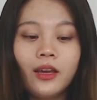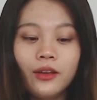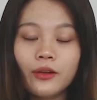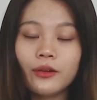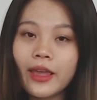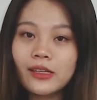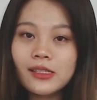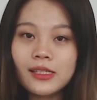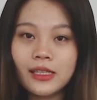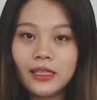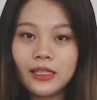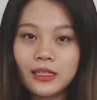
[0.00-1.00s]
You can
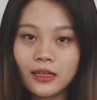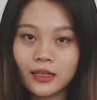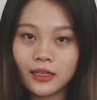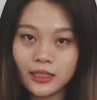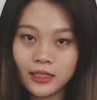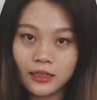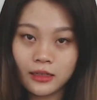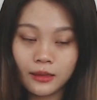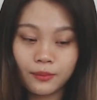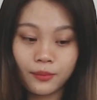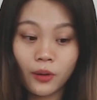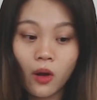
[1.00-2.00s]
see the
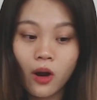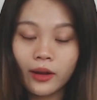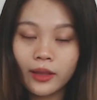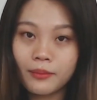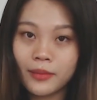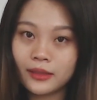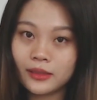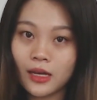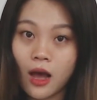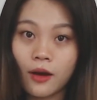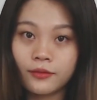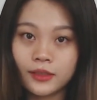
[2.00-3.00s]
deployment
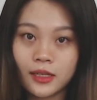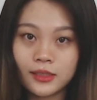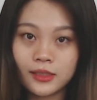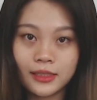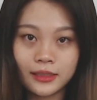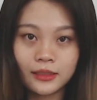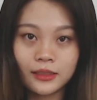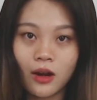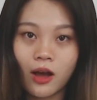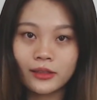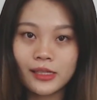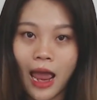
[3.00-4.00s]
of the SIM
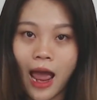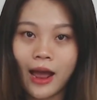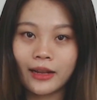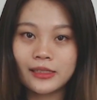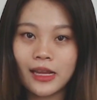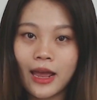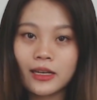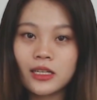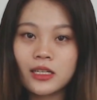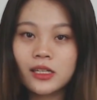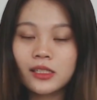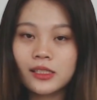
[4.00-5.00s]
slot and
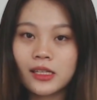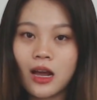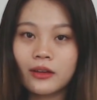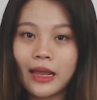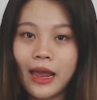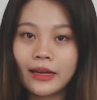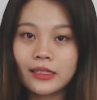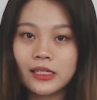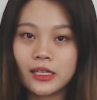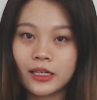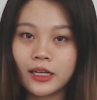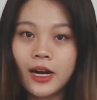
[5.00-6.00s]
antennas connector